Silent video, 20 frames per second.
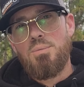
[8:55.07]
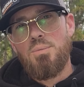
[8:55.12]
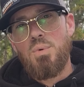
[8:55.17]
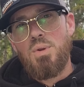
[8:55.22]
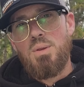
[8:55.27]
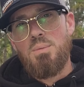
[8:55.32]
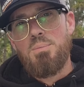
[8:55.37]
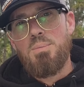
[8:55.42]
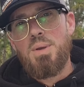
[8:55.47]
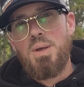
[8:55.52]
where
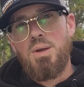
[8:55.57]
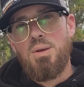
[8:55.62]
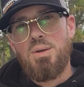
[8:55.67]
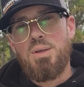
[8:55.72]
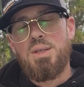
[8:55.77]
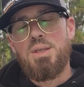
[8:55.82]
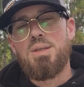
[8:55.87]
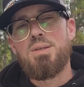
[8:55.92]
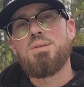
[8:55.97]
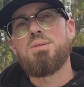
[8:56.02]
the belt
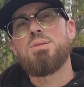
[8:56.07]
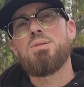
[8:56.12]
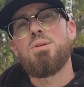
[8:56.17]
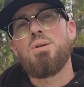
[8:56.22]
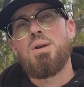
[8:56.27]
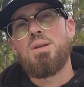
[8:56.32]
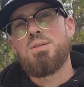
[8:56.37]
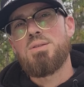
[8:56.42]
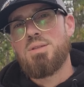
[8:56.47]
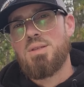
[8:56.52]
is, you know,
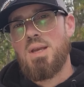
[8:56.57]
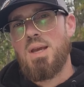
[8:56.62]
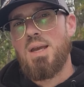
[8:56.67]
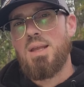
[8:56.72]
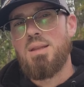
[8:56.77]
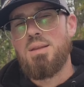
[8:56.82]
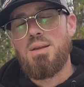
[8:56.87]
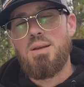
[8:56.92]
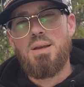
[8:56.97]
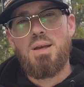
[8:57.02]
I'd
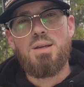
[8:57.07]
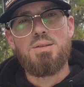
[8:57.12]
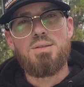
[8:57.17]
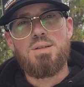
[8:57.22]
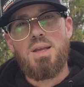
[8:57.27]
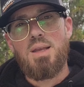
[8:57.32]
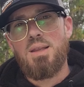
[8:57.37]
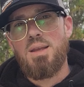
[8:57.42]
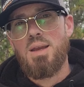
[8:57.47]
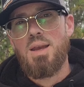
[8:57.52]
slide, I could
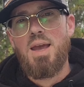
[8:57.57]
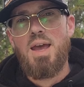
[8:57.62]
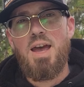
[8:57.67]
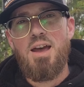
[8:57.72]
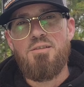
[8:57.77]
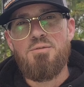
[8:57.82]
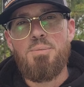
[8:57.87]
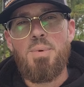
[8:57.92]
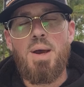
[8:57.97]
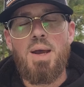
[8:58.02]
slide like a
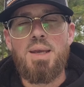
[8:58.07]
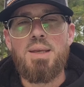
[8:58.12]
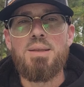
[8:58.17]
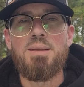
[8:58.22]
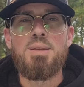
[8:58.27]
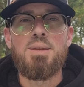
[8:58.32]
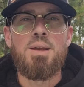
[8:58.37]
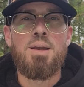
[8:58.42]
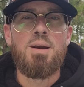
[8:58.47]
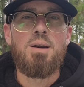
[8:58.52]
half pint
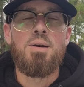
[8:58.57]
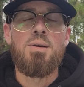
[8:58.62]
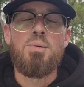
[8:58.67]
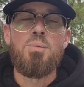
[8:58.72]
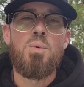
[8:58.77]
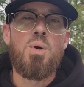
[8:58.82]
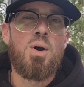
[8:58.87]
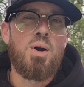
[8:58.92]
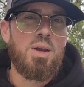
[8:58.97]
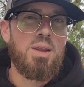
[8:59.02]
in there and
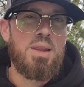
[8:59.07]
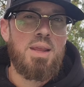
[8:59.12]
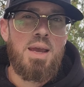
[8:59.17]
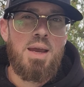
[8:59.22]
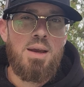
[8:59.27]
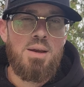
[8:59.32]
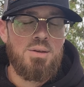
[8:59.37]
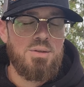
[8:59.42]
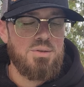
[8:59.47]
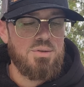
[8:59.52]
walk in the
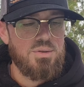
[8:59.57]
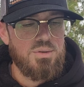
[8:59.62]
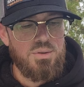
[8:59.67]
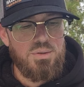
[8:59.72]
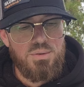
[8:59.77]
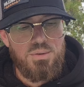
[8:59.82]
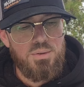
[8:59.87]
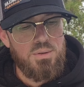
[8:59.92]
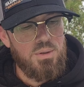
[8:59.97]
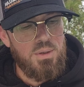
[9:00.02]
house
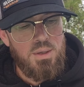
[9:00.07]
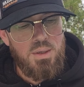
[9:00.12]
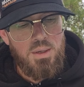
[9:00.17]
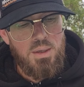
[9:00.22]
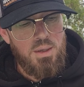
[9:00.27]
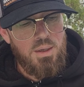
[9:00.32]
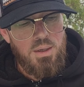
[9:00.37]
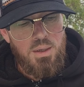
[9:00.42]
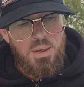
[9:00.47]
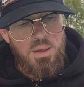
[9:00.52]
and
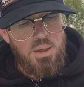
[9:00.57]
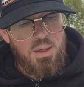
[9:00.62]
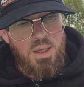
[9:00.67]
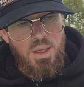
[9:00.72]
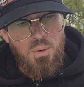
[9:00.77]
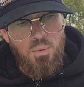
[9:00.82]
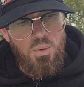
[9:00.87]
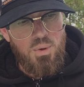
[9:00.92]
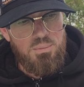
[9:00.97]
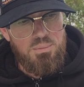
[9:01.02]

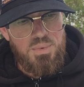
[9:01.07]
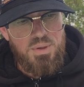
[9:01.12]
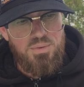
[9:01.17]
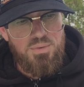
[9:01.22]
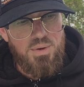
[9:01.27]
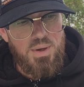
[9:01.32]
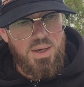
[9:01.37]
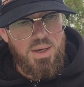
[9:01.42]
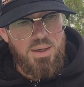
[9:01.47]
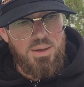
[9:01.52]
it wouldn't be
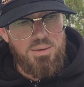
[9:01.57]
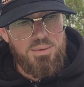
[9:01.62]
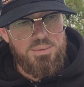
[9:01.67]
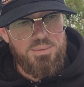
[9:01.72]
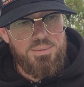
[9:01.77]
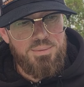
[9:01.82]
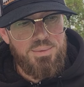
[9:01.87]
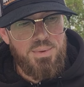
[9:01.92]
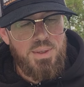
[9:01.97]
found.